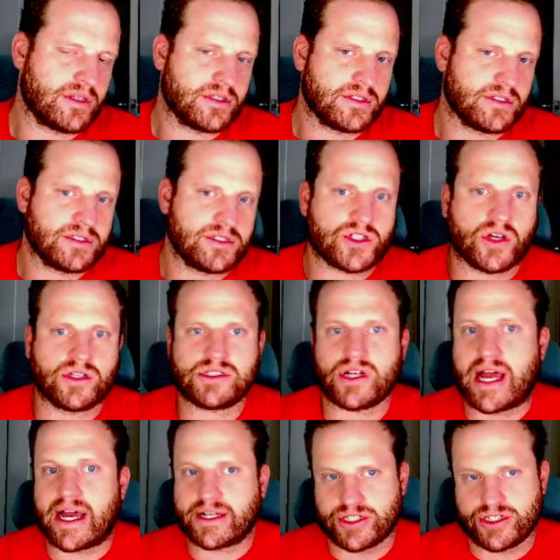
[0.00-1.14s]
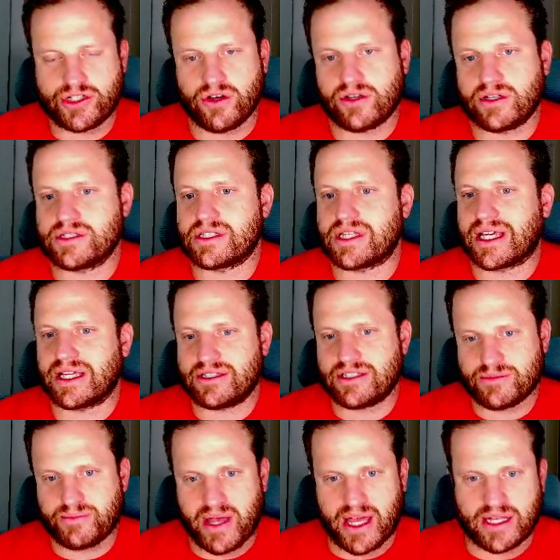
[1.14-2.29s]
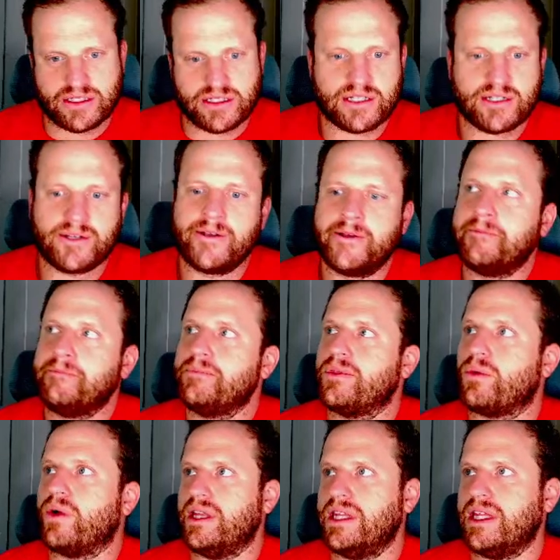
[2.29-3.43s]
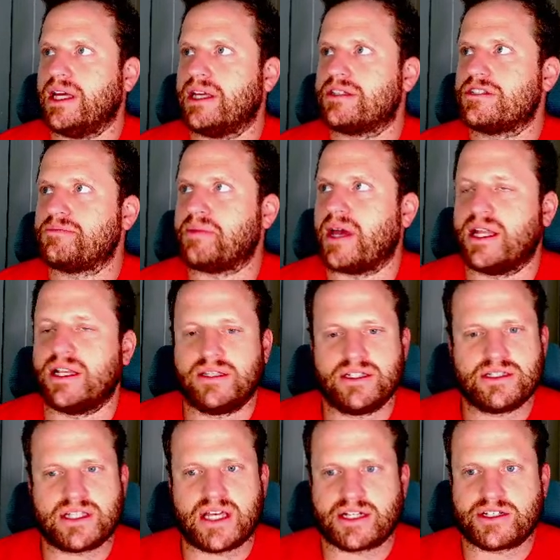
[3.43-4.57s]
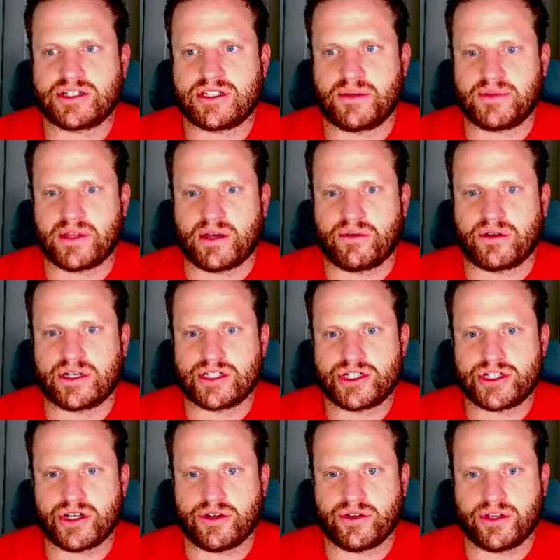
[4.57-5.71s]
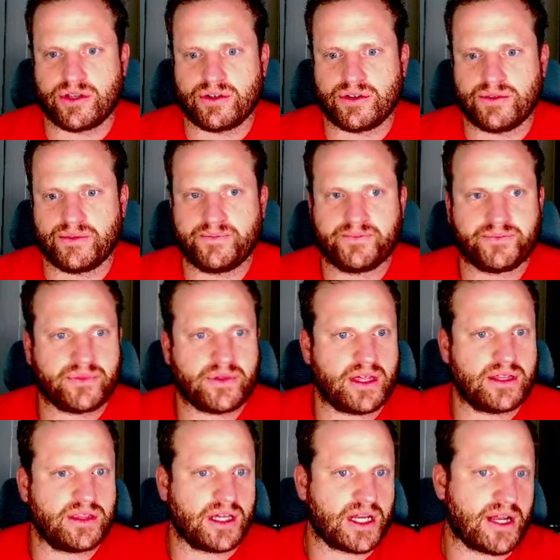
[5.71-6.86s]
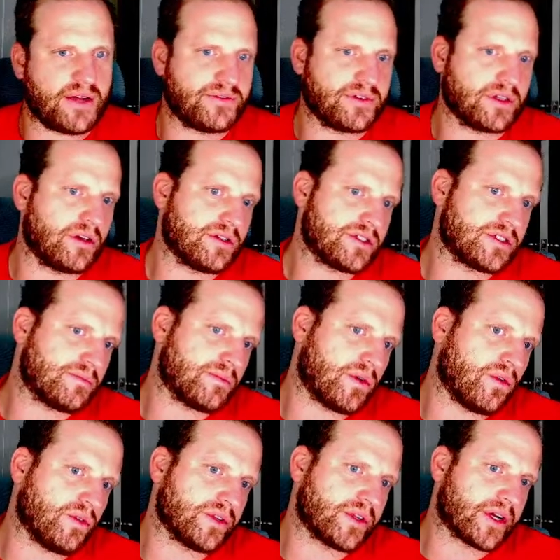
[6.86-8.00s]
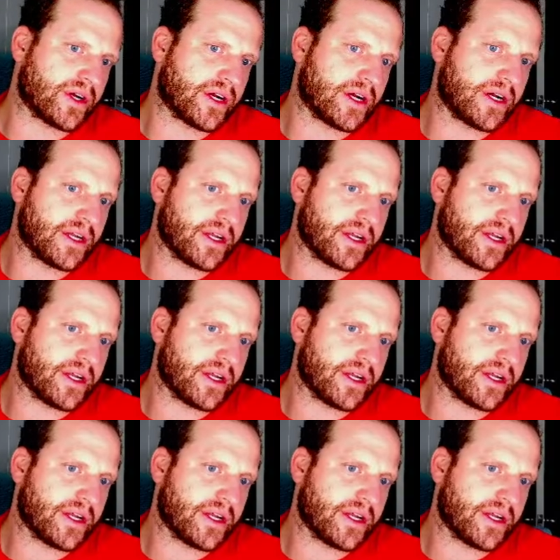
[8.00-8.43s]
So these are action tokens that get spent. The way they get spent, this is actually something I wanted to show you. I think I'd have to go to some older